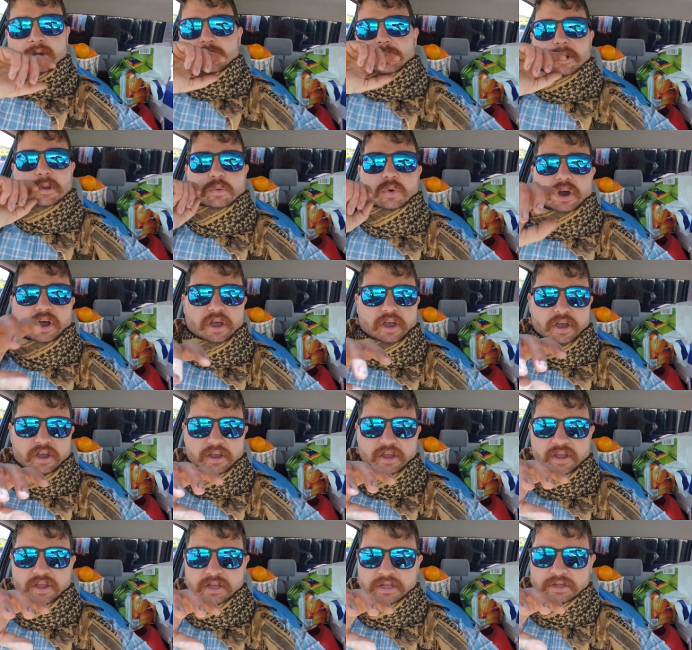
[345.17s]
We
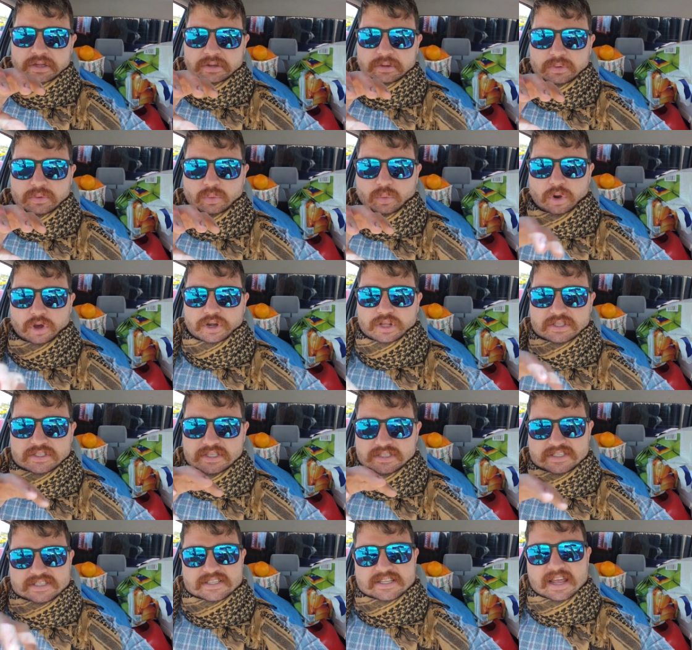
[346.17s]
were wanting
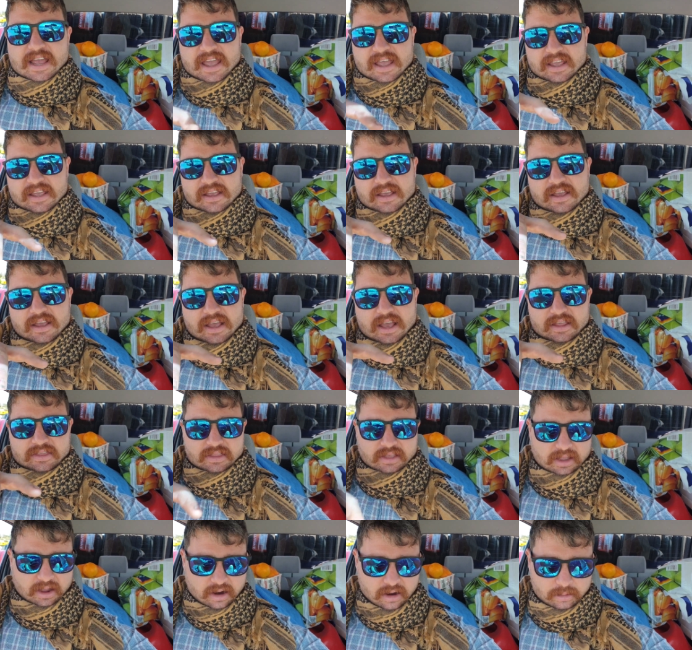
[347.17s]
to stay at
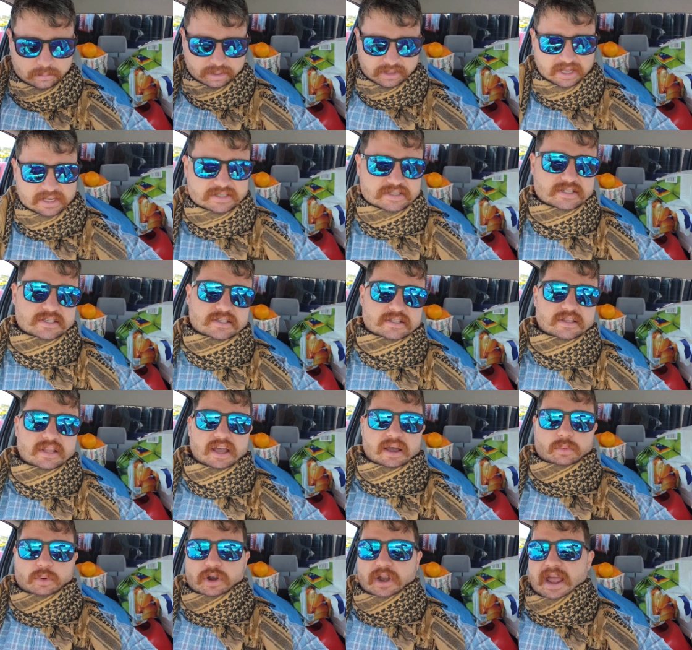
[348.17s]
the current place
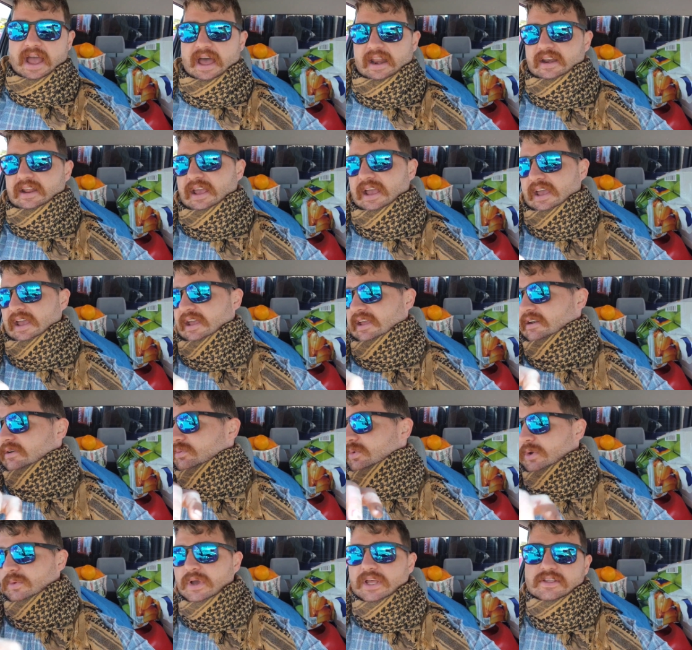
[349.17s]
that we're at and
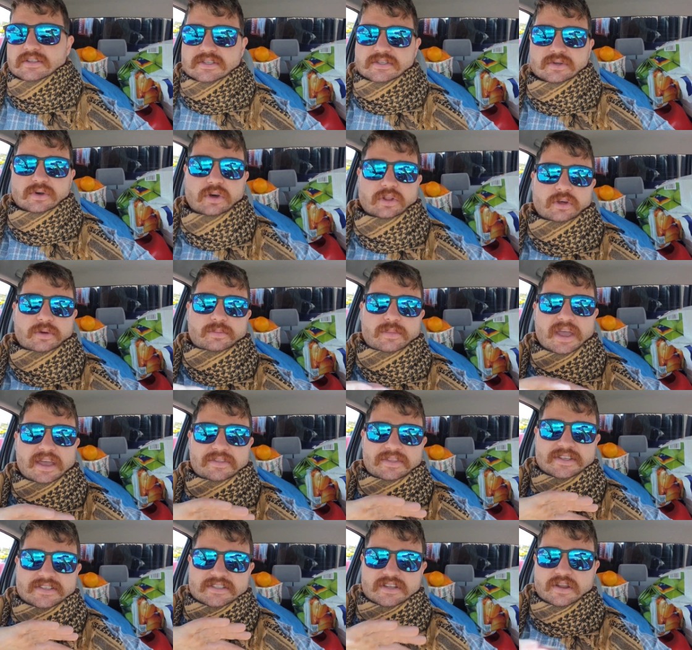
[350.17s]
we went and saw them
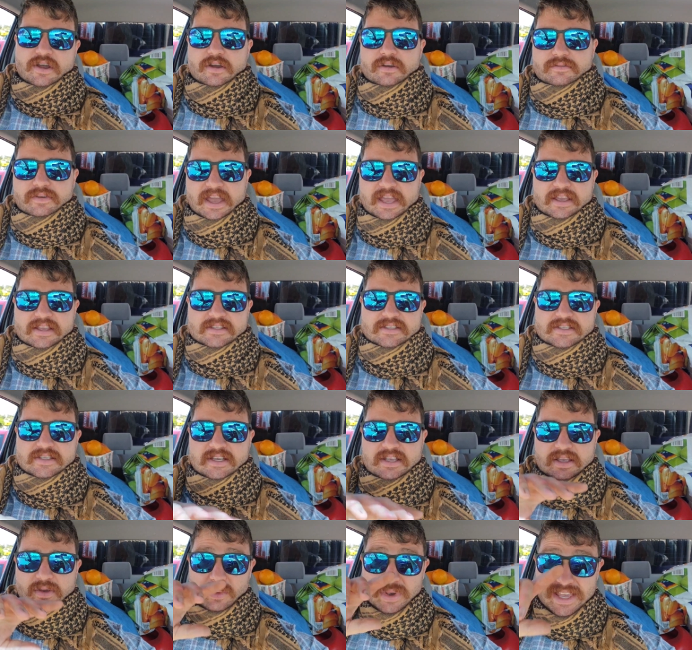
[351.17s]
and there's no
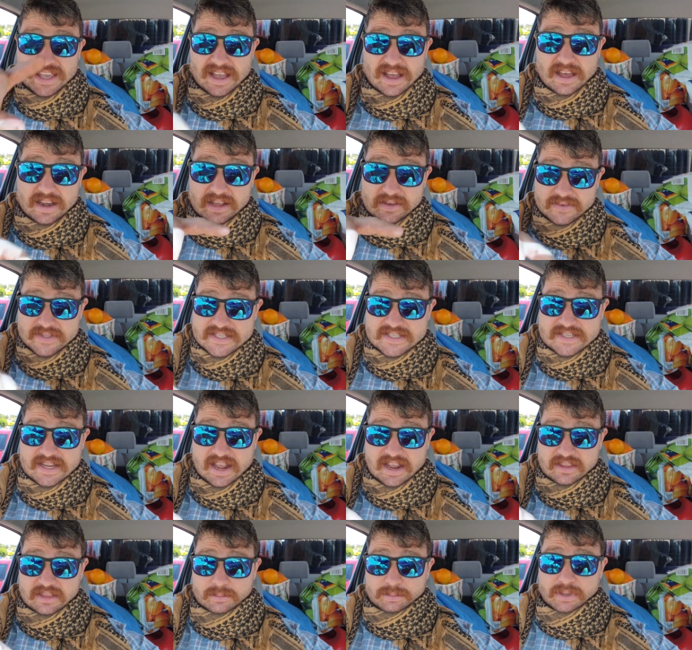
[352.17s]
vacancy. We can't even
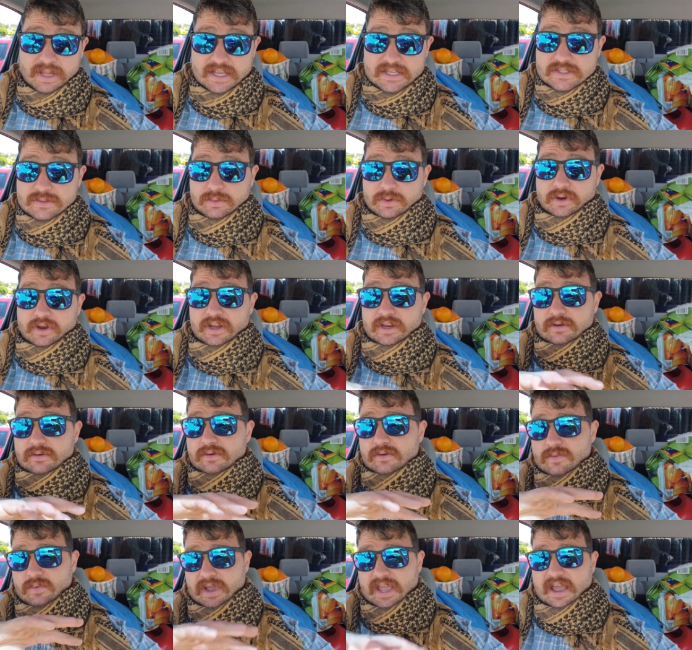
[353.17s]
stay in the place we're
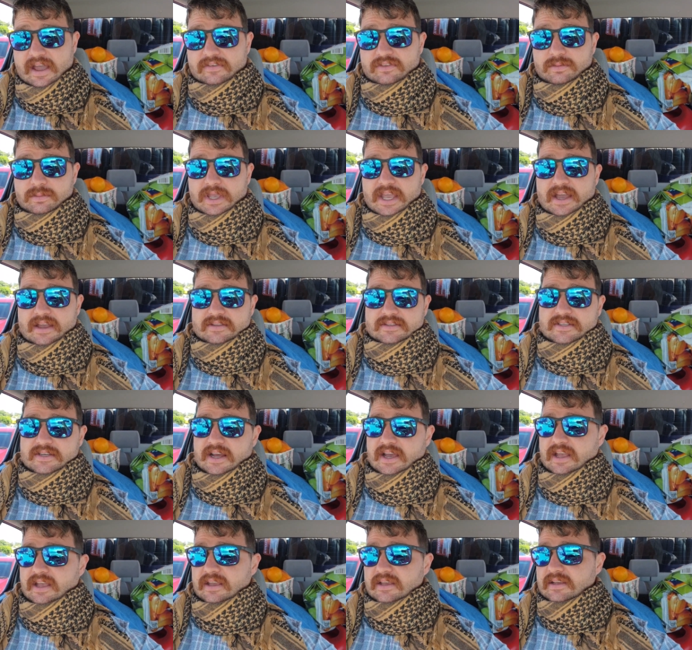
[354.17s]
in. We have to be out
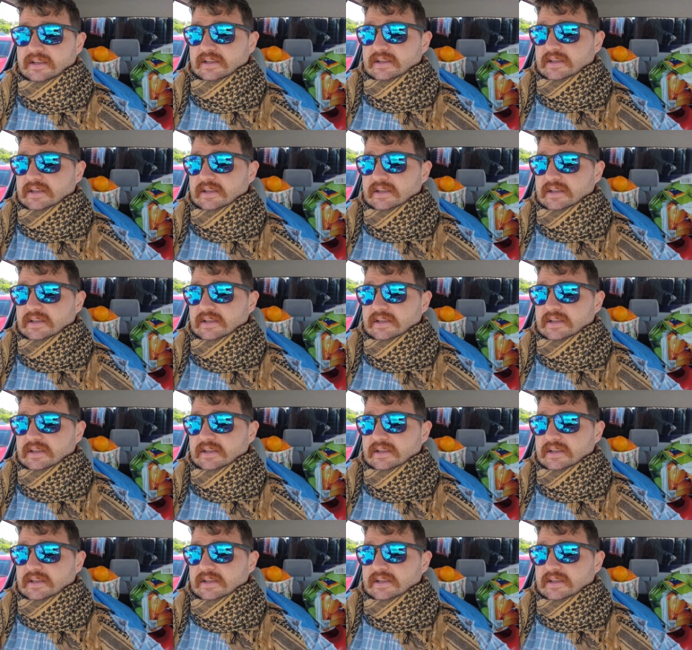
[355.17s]
today.